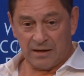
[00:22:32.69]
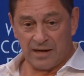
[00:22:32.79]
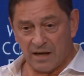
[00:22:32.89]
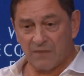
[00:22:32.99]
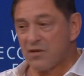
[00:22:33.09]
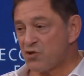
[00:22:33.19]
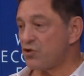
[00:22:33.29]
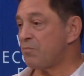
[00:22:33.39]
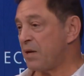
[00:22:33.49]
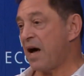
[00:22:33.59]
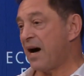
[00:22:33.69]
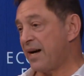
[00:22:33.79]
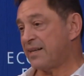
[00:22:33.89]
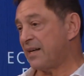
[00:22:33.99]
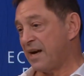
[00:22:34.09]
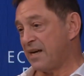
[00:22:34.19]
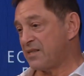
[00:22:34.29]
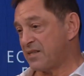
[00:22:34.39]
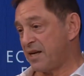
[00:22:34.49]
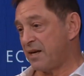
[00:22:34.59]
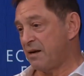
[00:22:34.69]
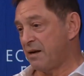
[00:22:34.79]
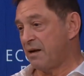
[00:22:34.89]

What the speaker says: None of us should be idolising